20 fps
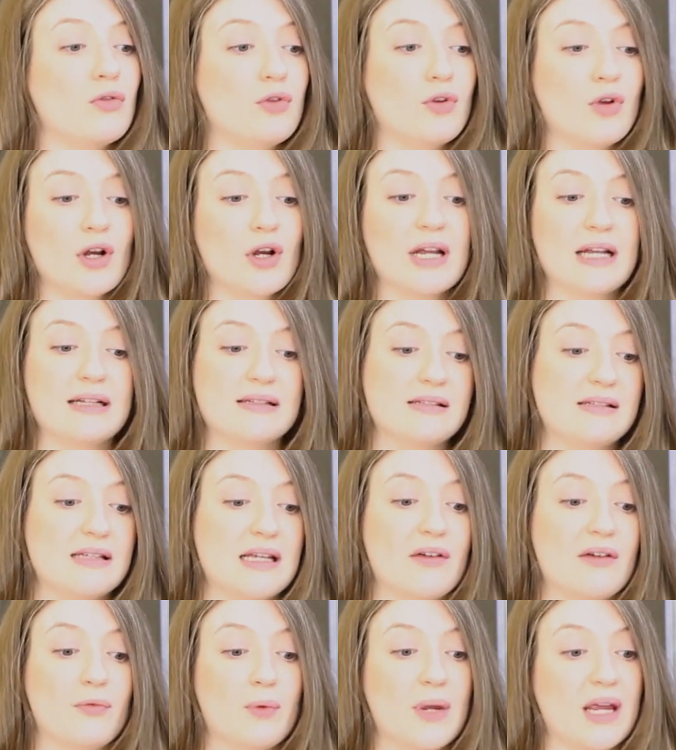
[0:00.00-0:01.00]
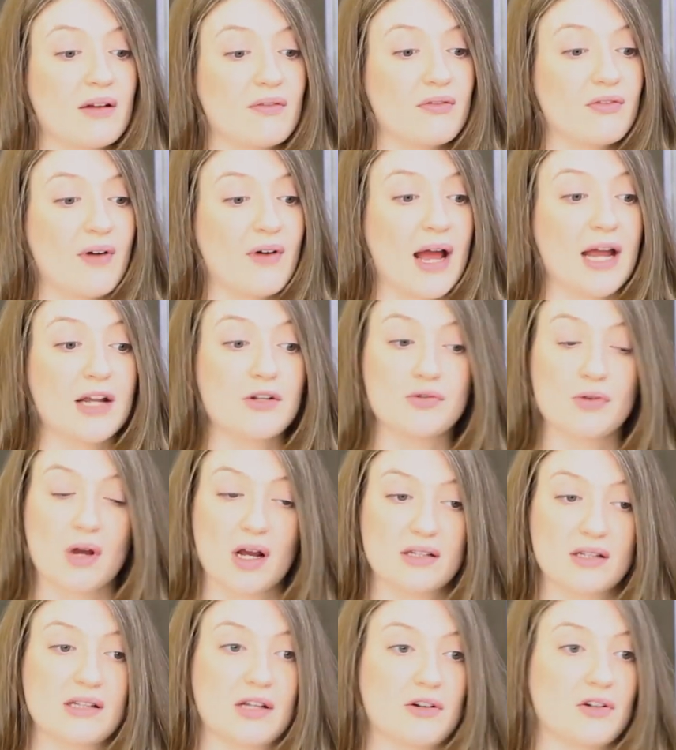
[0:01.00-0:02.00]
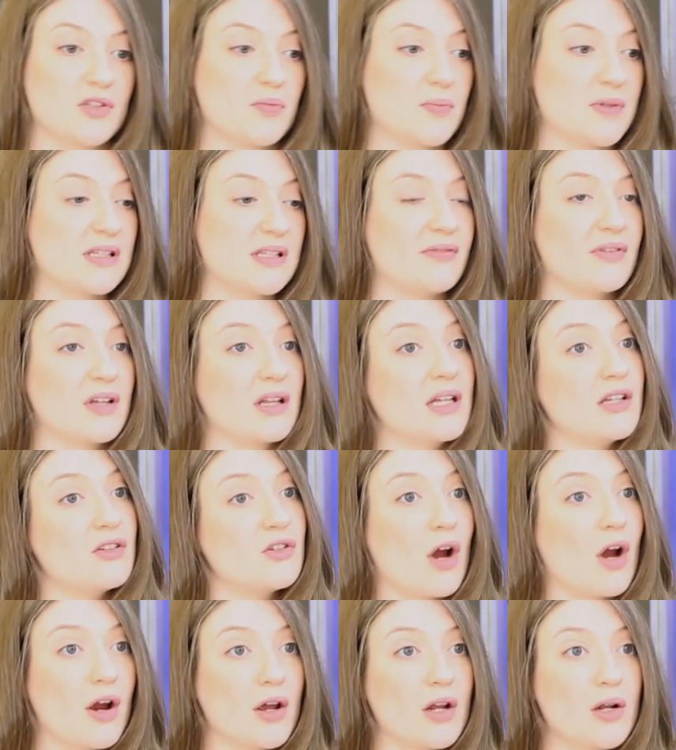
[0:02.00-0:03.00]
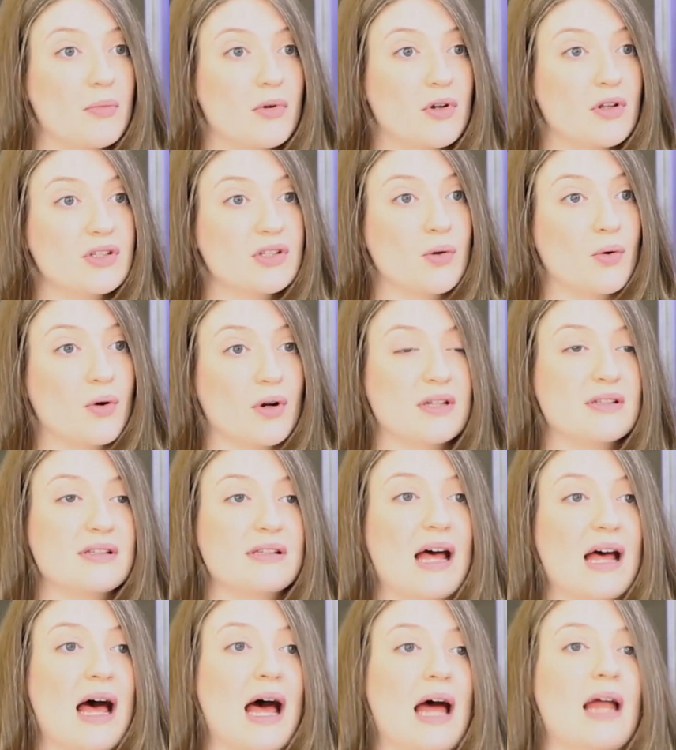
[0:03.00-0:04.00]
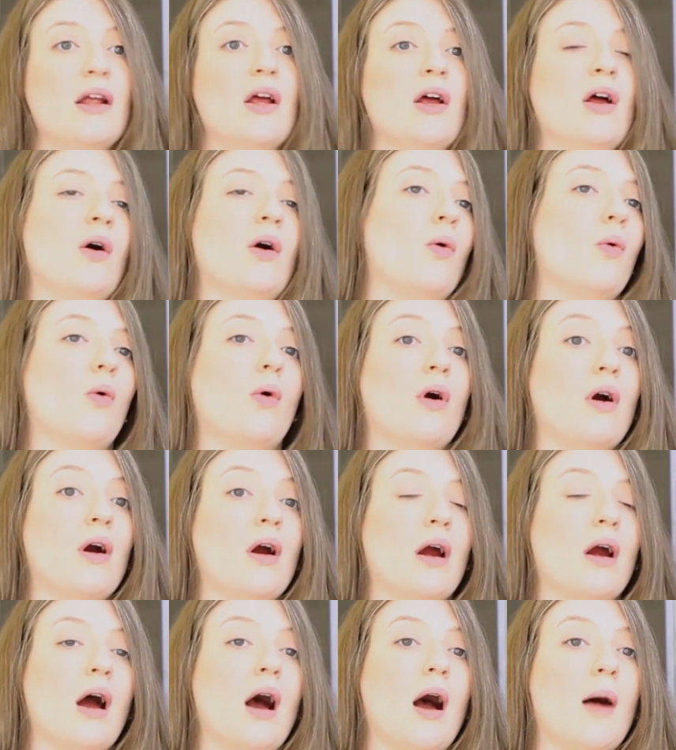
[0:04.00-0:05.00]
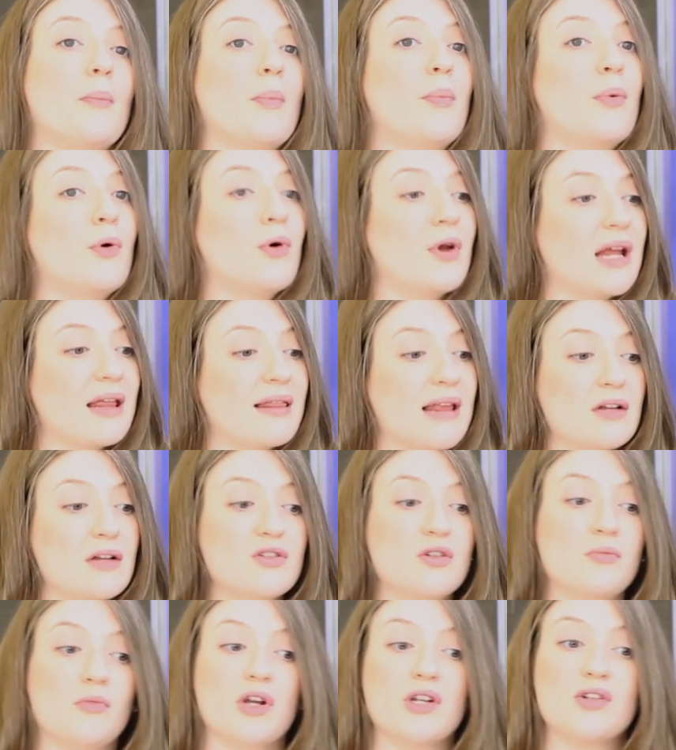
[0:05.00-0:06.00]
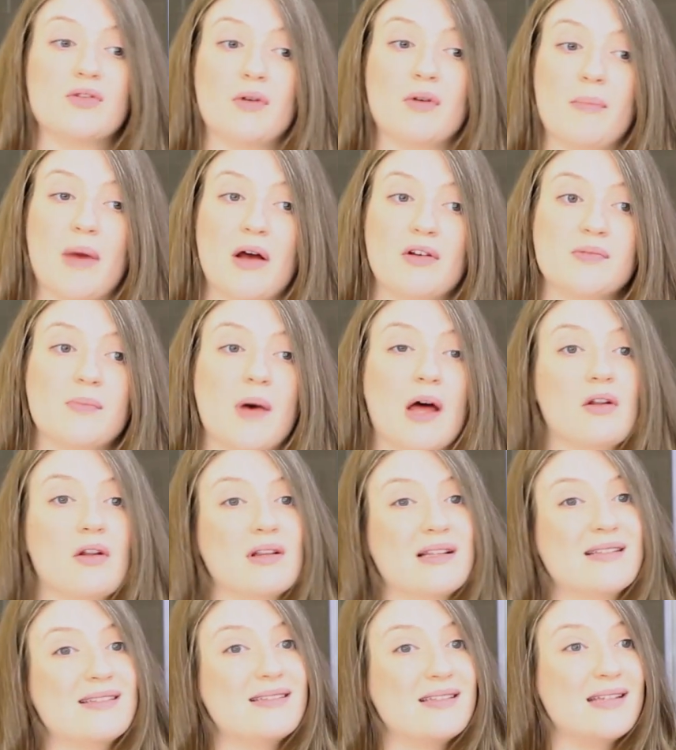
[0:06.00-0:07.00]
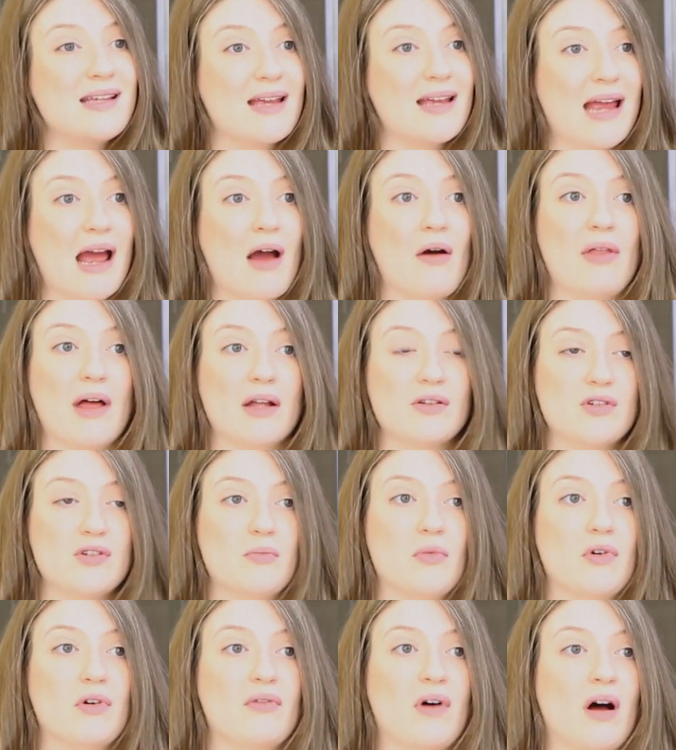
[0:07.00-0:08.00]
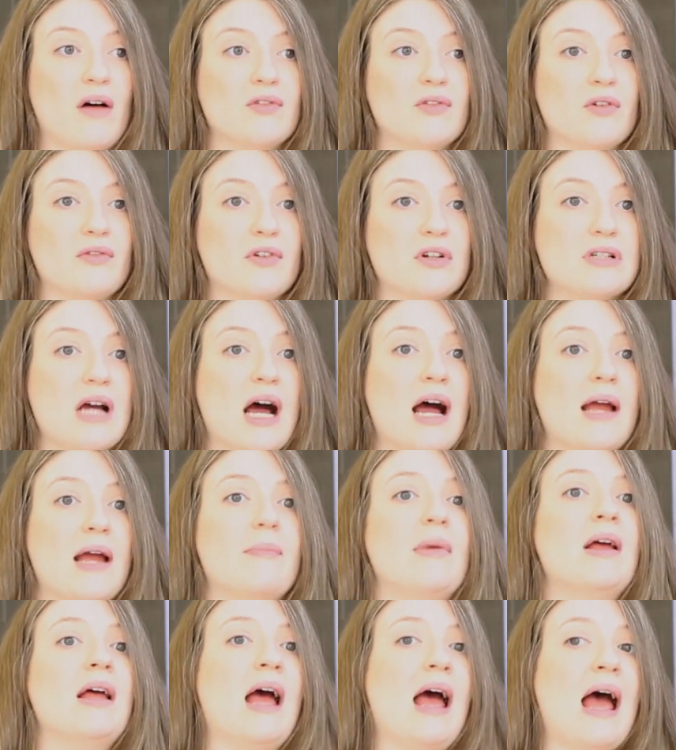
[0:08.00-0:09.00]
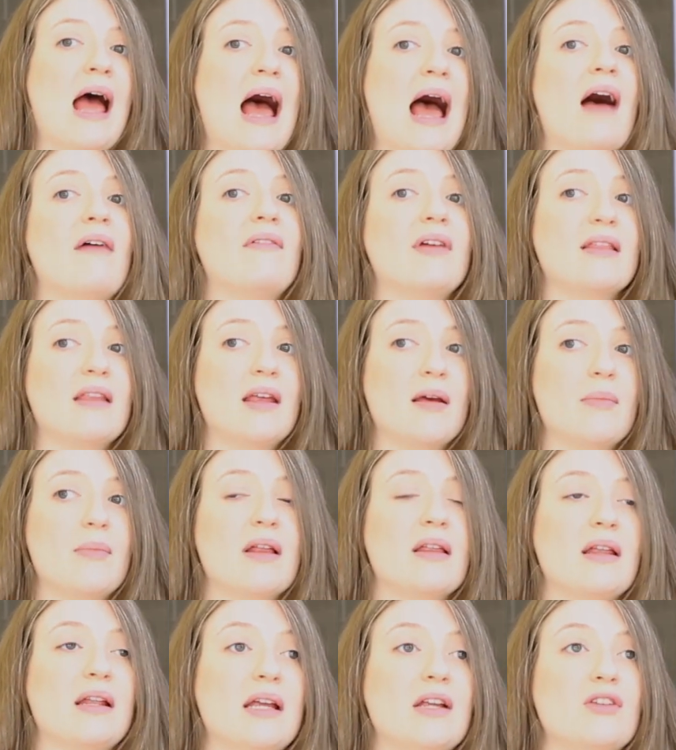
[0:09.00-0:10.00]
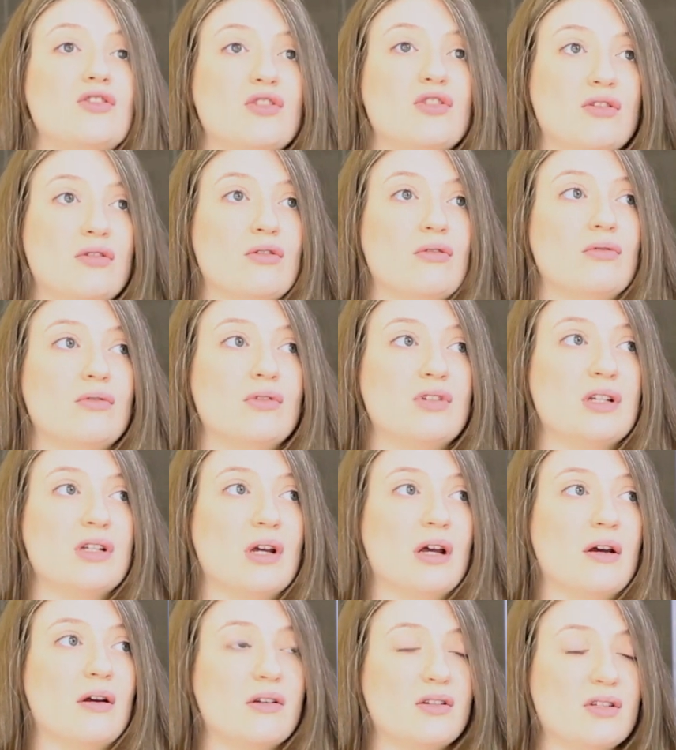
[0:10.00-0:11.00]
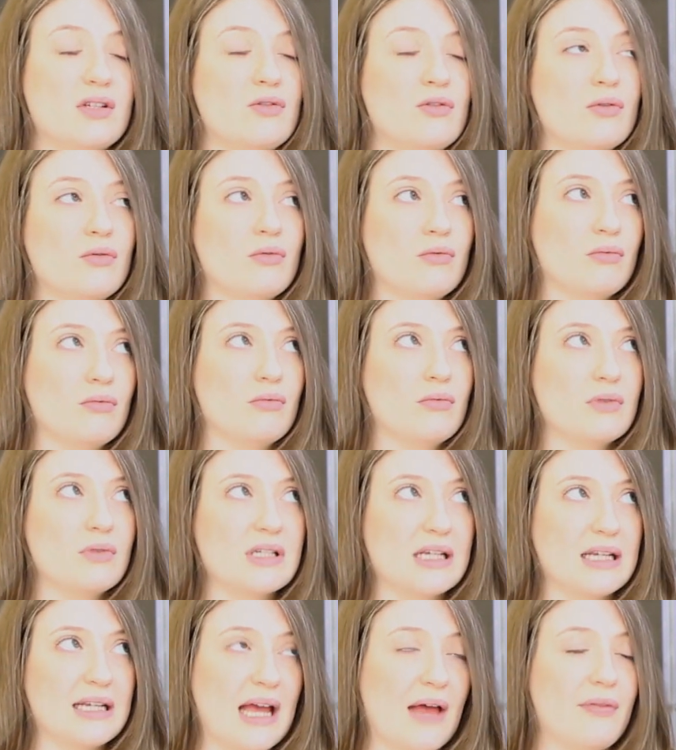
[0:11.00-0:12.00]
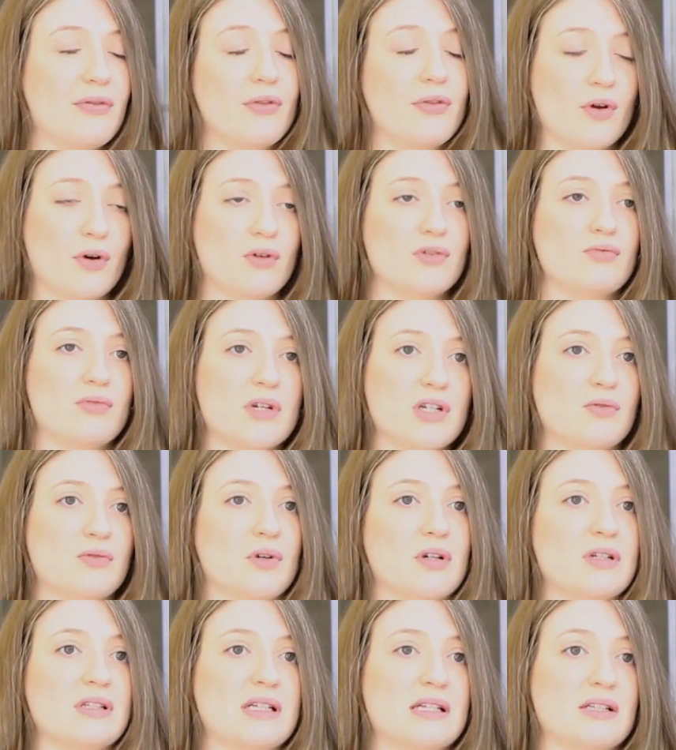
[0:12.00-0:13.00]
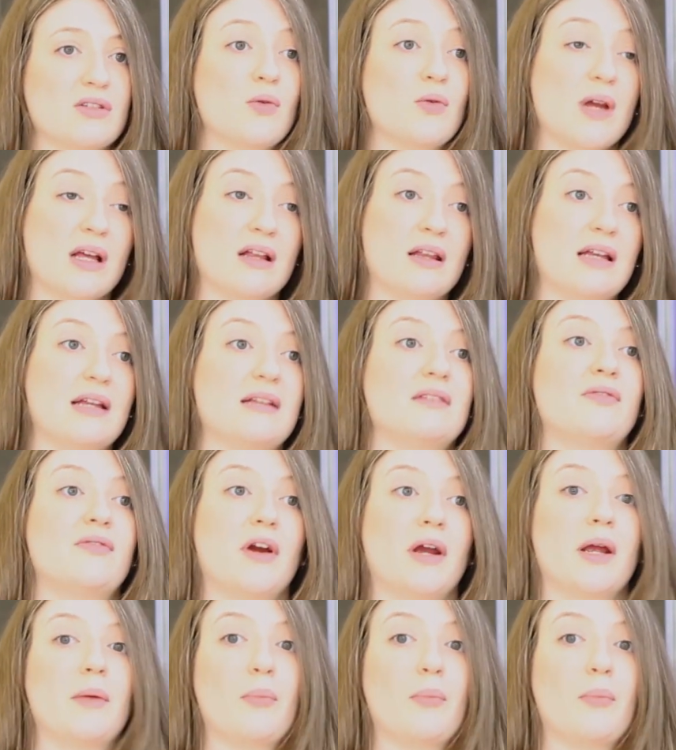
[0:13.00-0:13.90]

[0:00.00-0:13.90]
look and see if we can find drugs that are specifically targetable towards that, or putting that tumor into a mouse model and seeing how that tumor evolves over time. Having the ability to get those resources quickly is very